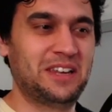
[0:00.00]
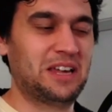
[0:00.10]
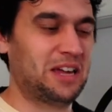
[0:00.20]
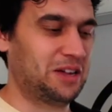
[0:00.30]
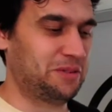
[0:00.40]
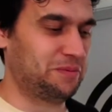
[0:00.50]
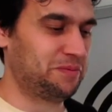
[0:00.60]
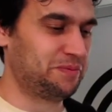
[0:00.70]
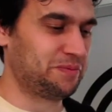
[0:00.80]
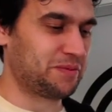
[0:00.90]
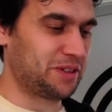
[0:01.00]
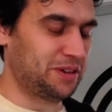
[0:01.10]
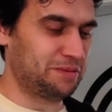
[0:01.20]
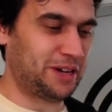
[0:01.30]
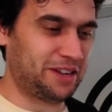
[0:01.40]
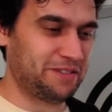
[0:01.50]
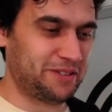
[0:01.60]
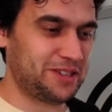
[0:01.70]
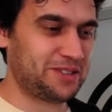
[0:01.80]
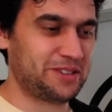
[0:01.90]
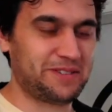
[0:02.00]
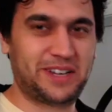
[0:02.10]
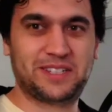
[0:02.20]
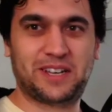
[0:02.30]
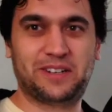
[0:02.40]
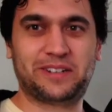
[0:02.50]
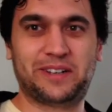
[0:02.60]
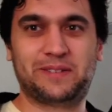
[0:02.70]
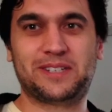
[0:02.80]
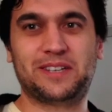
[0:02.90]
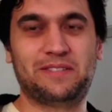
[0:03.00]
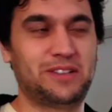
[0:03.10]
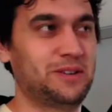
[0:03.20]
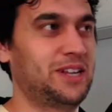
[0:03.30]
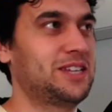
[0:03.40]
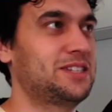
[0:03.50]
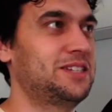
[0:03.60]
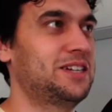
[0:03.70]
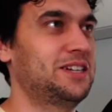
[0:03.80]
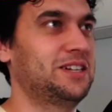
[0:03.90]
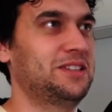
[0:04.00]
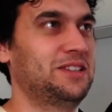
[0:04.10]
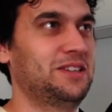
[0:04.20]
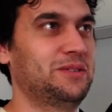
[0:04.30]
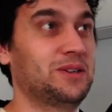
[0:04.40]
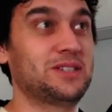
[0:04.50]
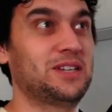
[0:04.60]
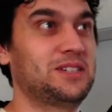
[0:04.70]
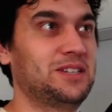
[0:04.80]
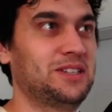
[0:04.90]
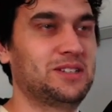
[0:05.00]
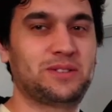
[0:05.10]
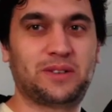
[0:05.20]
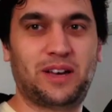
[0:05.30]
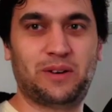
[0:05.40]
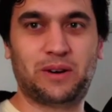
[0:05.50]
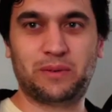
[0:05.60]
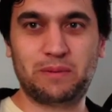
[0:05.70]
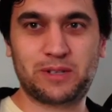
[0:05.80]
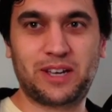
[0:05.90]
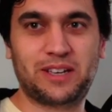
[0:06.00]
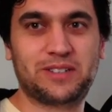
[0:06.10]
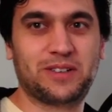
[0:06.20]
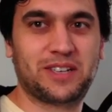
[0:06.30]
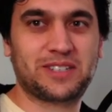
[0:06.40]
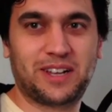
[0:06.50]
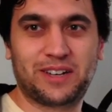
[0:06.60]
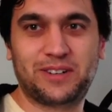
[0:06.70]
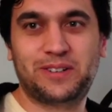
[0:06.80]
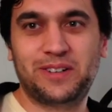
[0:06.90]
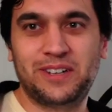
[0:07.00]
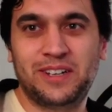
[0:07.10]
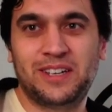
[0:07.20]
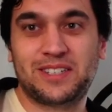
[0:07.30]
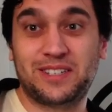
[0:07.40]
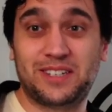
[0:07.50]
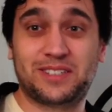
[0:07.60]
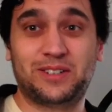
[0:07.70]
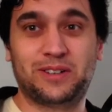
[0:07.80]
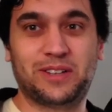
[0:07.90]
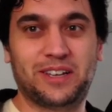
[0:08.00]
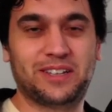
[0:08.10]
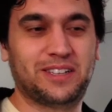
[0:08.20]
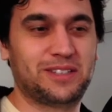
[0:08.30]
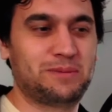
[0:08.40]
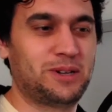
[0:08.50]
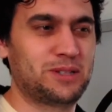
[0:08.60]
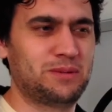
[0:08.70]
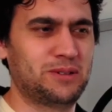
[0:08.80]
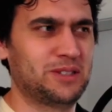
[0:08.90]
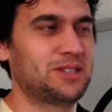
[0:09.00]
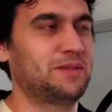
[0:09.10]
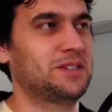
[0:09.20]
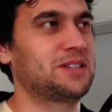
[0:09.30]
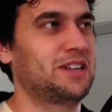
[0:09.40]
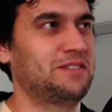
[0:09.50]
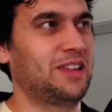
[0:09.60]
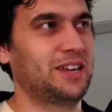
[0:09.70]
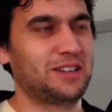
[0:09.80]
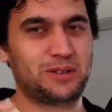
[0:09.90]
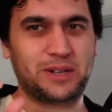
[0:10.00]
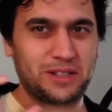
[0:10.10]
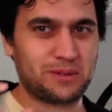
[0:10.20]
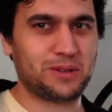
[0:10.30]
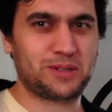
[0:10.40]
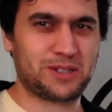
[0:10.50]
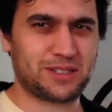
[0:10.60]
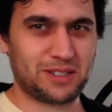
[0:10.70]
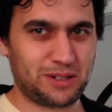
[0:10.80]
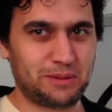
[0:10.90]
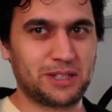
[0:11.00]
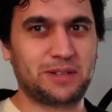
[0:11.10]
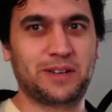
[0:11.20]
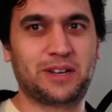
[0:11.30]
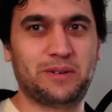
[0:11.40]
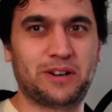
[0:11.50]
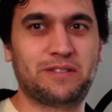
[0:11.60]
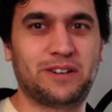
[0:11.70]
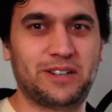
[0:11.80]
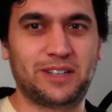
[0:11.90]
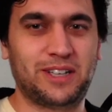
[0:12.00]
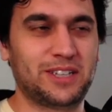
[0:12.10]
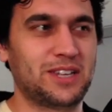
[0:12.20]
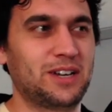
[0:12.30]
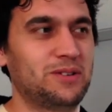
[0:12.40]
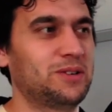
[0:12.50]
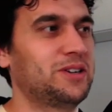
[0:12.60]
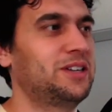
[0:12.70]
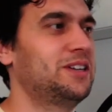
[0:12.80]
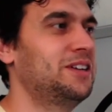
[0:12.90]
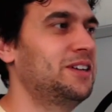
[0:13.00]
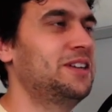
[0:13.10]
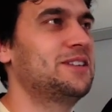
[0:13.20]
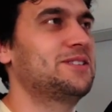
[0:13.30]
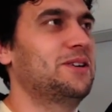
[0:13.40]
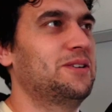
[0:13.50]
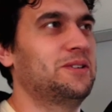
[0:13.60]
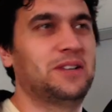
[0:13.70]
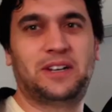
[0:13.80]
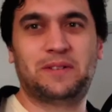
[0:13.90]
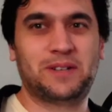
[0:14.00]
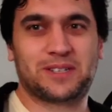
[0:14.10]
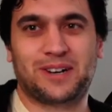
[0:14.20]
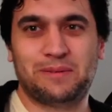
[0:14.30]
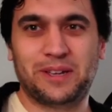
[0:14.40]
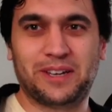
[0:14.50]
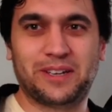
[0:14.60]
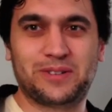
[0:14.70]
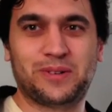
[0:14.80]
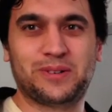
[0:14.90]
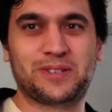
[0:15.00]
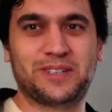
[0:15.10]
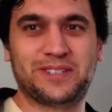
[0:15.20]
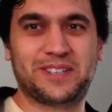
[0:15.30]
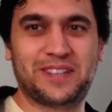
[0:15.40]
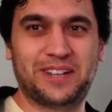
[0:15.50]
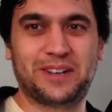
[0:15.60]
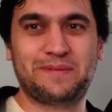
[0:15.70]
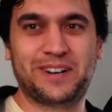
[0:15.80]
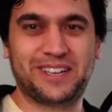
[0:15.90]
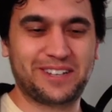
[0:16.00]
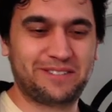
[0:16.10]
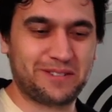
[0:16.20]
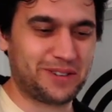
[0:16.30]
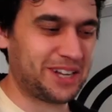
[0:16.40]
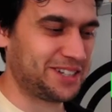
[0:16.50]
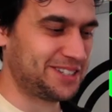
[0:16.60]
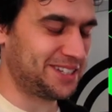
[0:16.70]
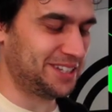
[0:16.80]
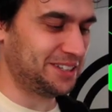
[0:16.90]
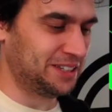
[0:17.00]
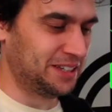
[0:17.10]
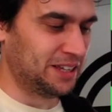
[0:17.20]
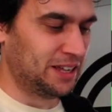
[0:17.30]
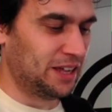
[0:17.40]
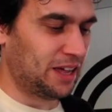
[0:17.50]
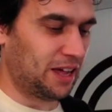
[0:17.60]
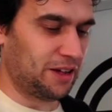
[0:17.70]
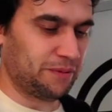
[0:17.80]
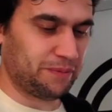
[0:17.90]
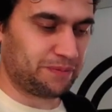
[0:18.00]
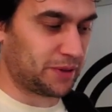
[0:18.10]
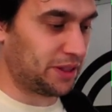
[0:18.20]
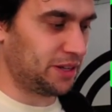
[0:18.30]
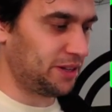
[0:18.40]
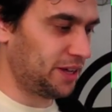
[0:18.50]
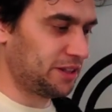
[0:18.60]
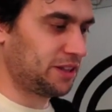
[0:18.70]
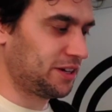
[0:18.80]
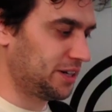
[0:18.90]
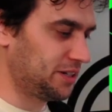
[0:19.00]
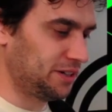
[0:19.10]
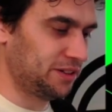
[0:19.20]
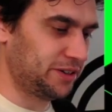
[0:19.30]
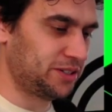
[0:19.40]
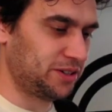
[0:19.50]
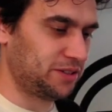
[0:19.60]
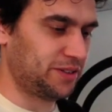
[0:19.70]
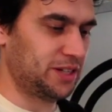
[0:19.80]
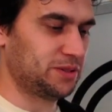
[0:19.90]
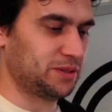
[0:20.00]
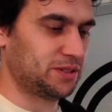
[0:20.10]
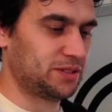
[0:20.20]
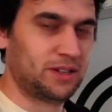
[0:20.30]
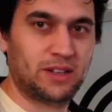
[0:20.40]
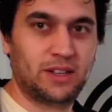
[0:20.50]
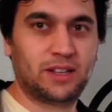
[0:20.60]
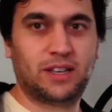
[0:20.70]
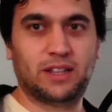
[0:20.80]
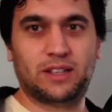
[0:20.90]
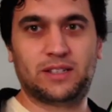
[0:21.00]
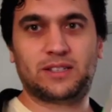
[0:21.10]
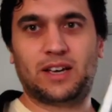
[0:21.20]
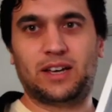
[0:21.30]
Part of the research phase, I looked up to see if anyone else had done it, and there was actually this one website, so that's kind of cool. It's nice to know that it's possible, and someone's kind of like tweaked the rules just a little bit to make it work for a hexagonal grid. So I'll end up just copying his rules because they look pretty good from what I could see. And then the other thing I did in the research phase was get this